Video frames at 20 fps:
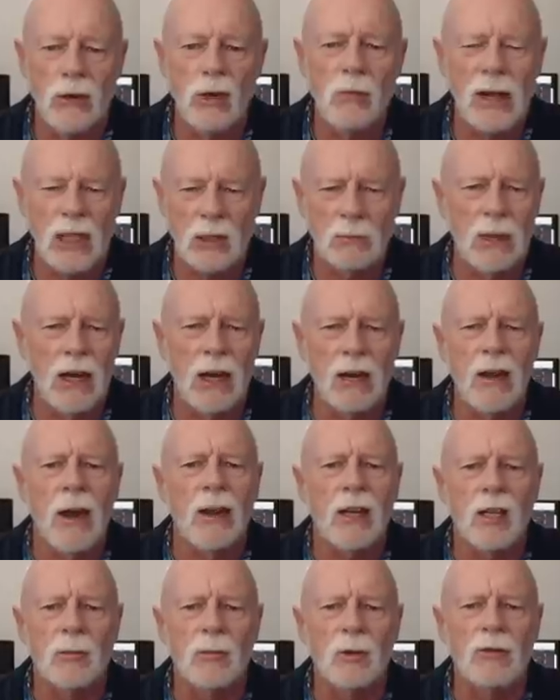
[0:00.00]
You must be
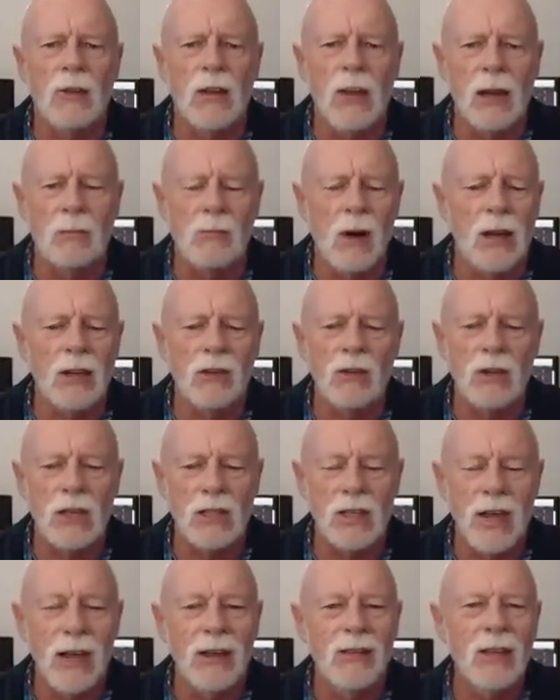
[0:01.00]
accountable for that. My
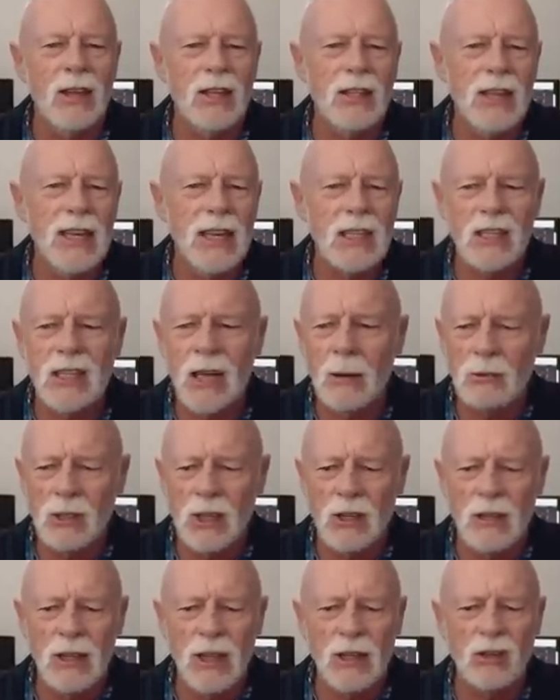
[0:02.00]
goodness, there's the
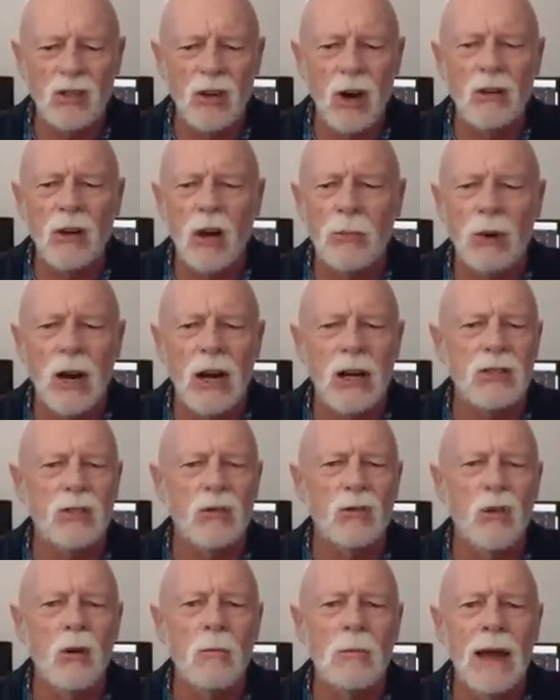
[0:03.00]
assumption that drone operators
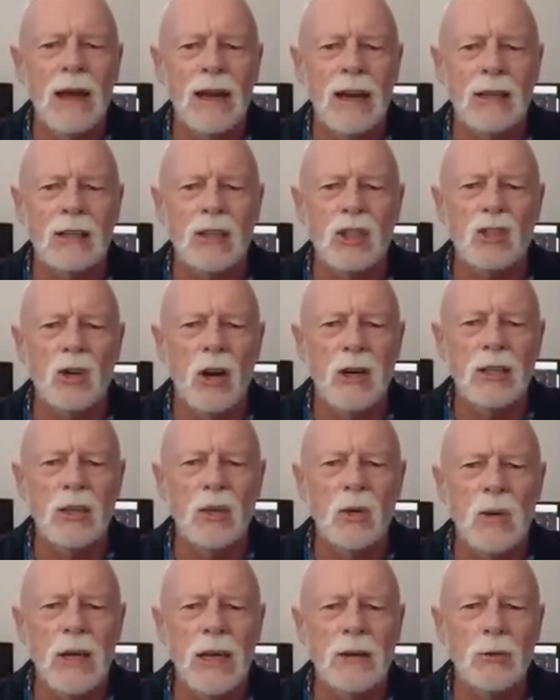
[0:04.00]
are all bad actors trying to
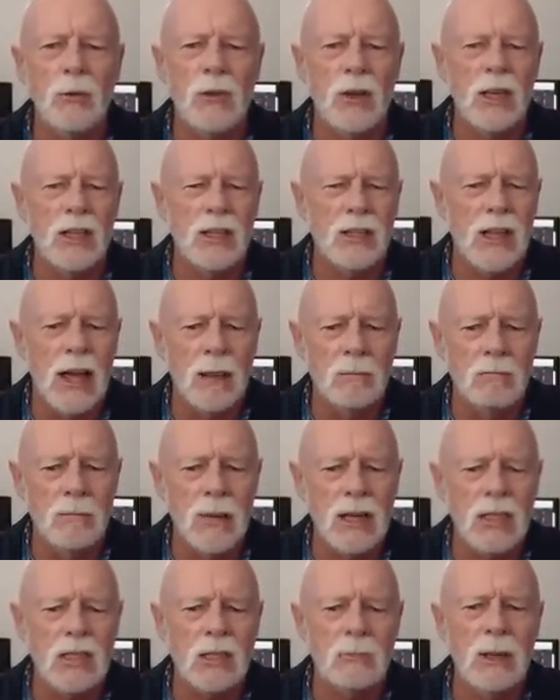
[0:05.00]
do evil things and they
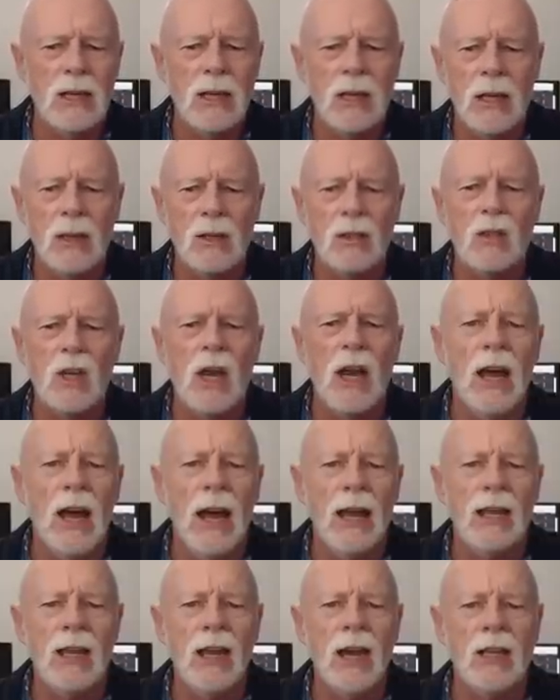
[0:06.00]
must be held
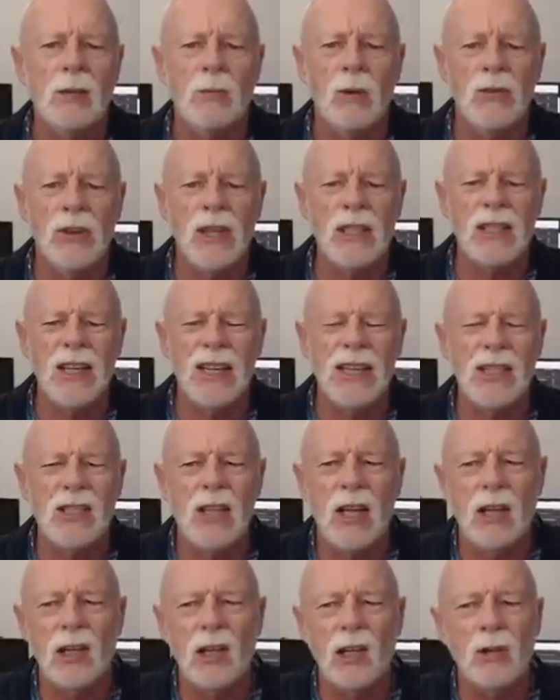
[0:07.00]
accountable. This is
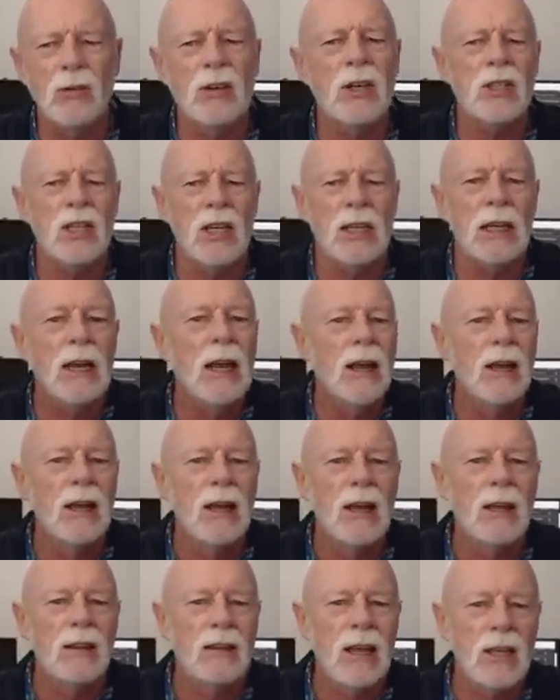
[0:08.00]
the lunacy
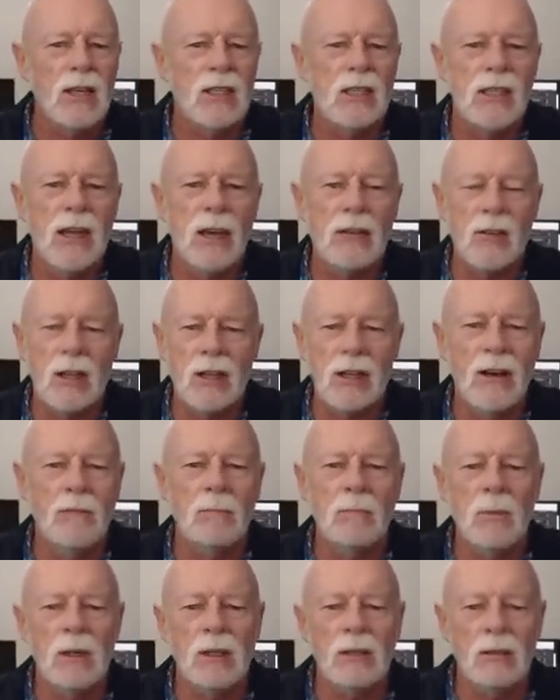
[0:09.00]
that is the
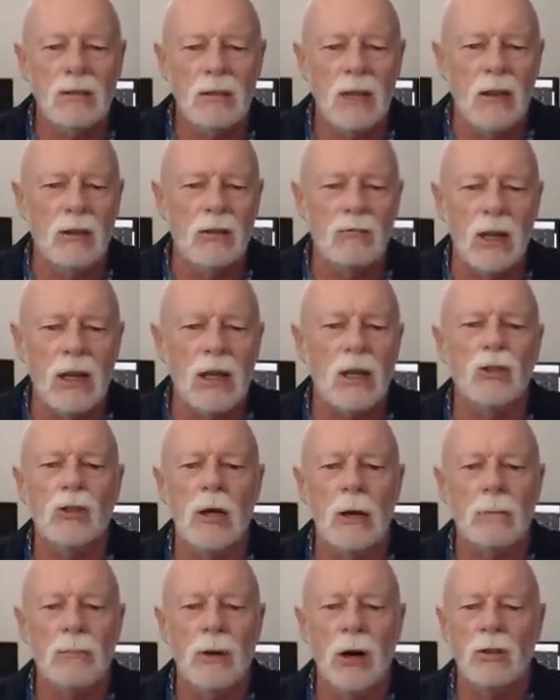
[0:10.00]
government and
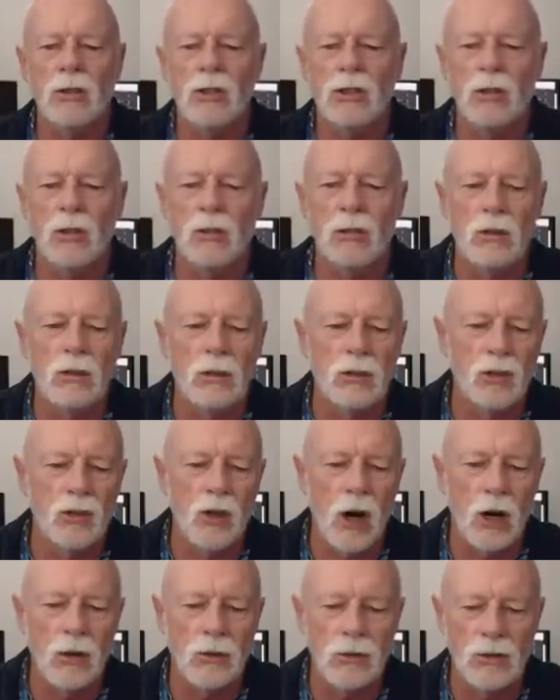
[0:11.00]
regulatory approach to
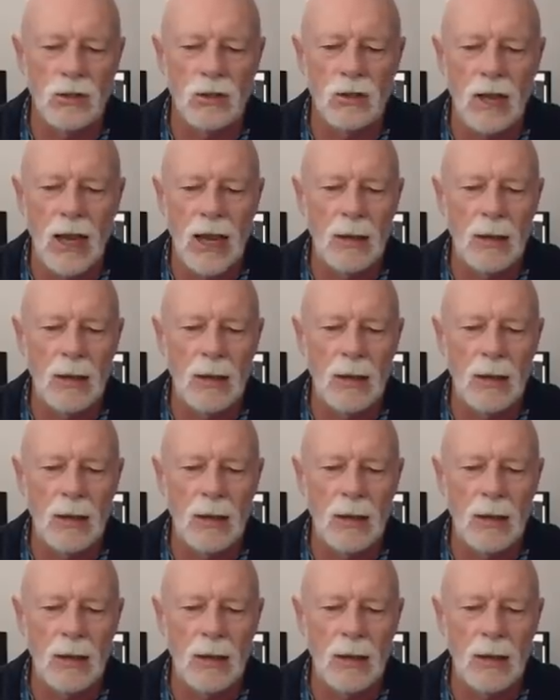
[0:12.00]
drones.